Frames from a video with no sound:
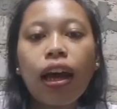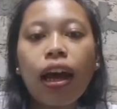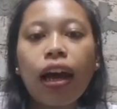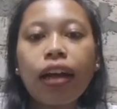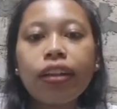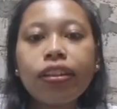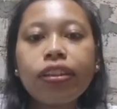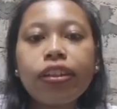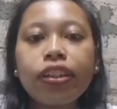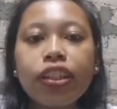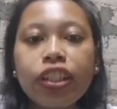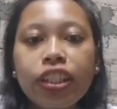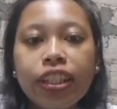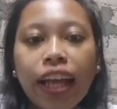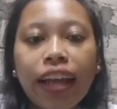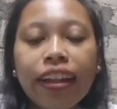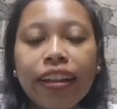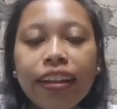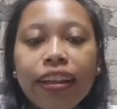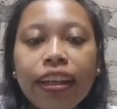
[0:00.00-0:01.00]

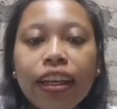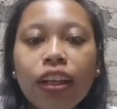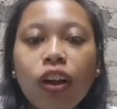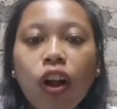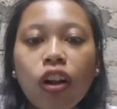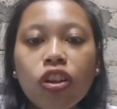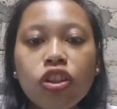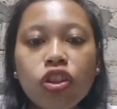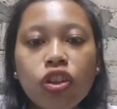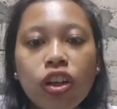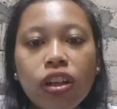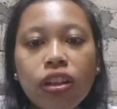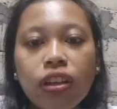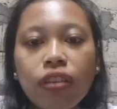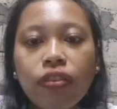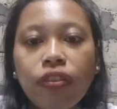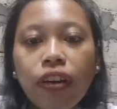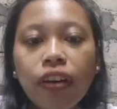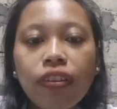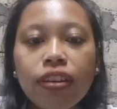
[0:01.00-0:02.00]
Understanding cultural
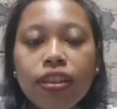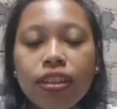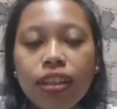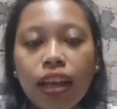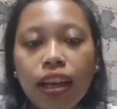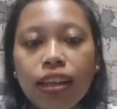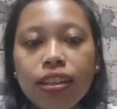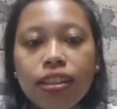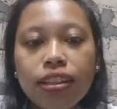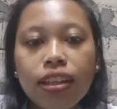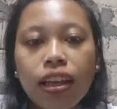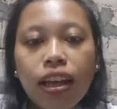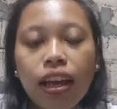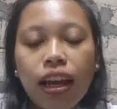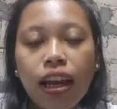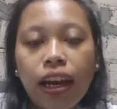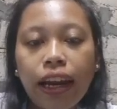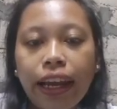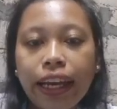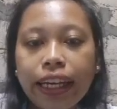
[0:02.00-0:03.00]
differences,
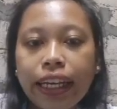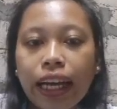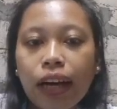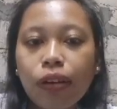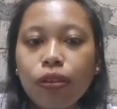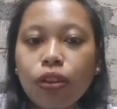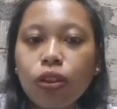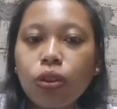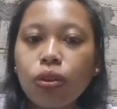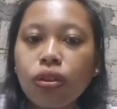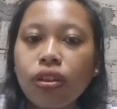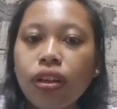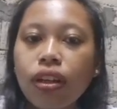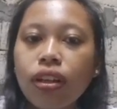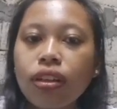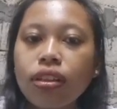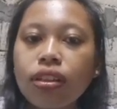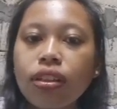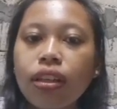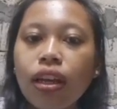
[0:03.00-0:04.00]
like how
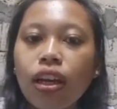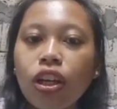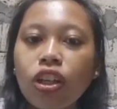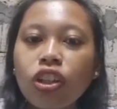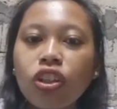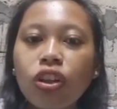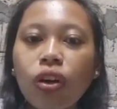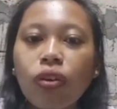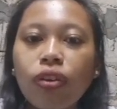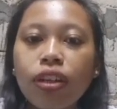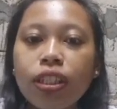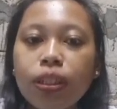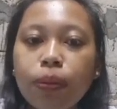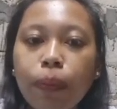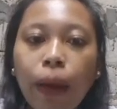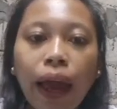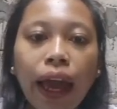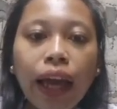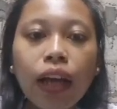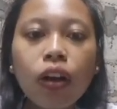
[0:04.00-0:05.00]
students show
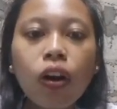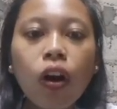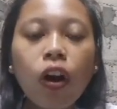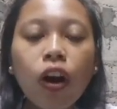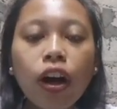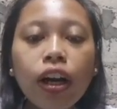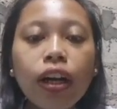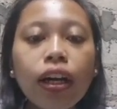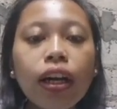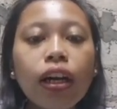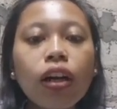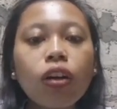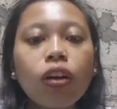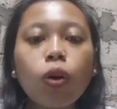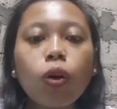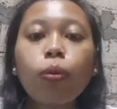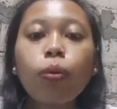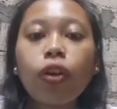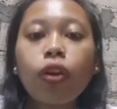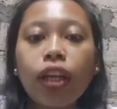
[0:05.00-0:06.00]
respect or
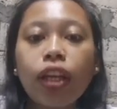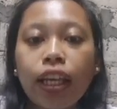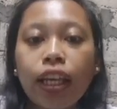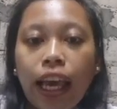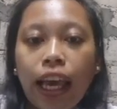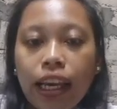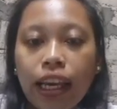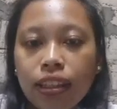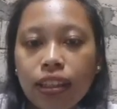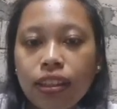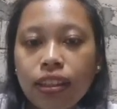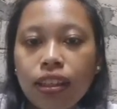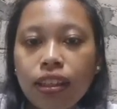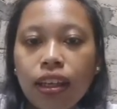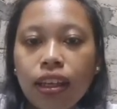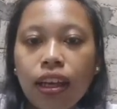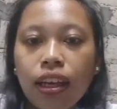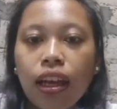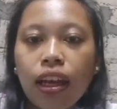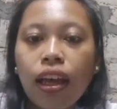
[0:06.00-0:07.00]
communicate,
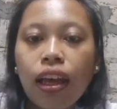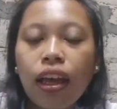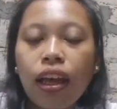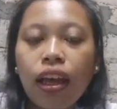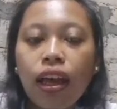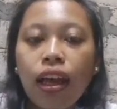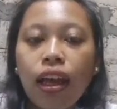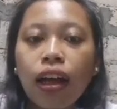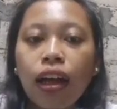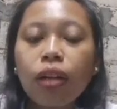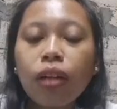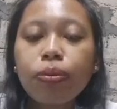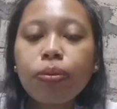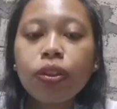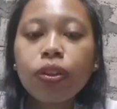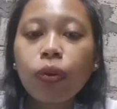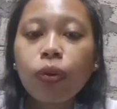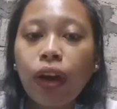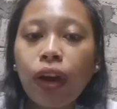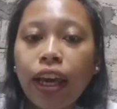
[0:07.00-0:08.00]
helps
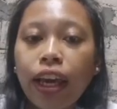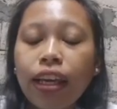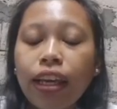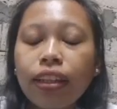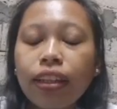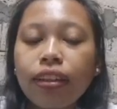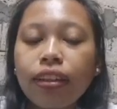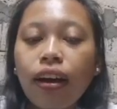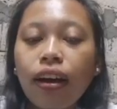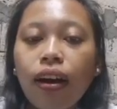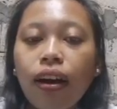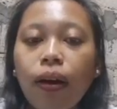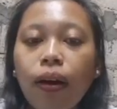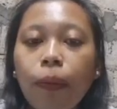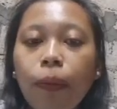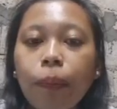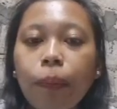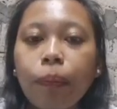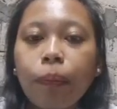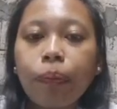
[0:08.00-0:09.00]
create
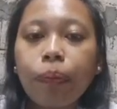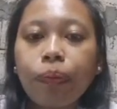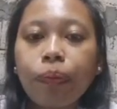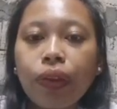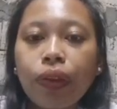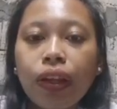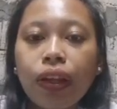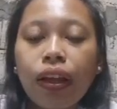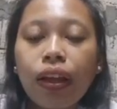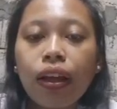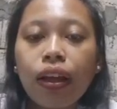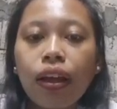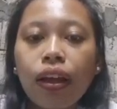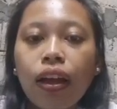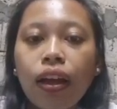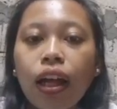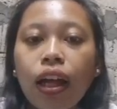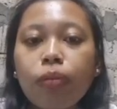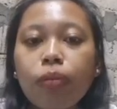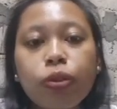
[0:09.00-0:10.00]

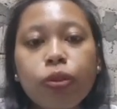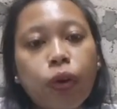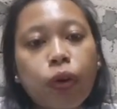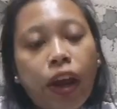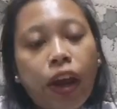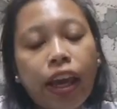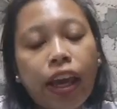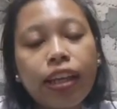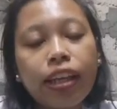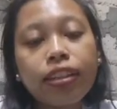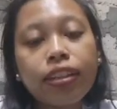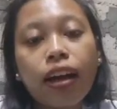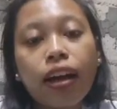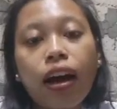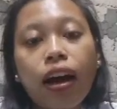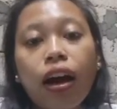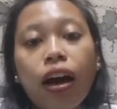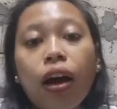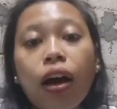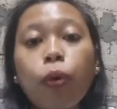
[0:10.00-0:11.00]

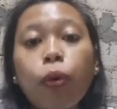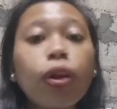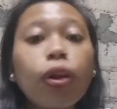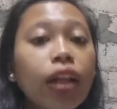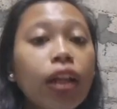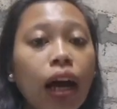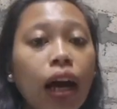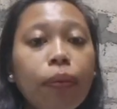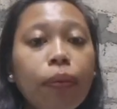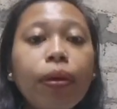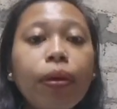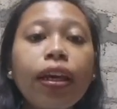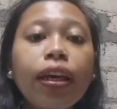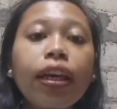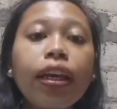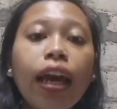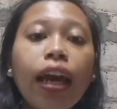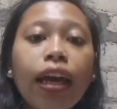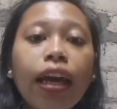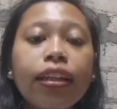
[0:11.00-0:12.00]
a
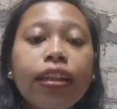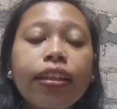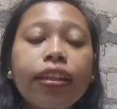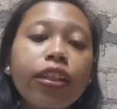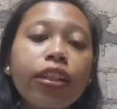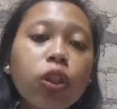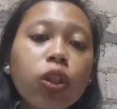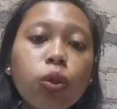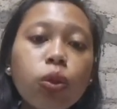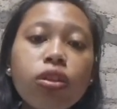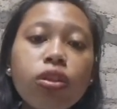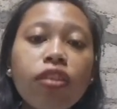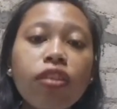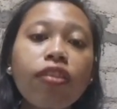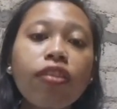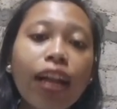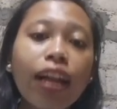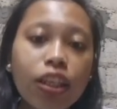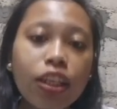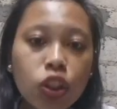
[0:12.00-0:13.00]
welcoming and
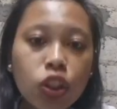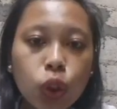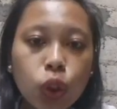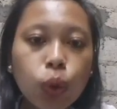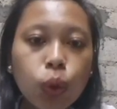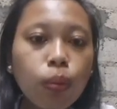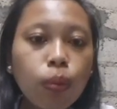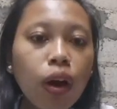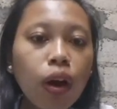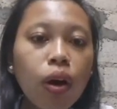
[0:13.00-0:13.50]
inclusive classroom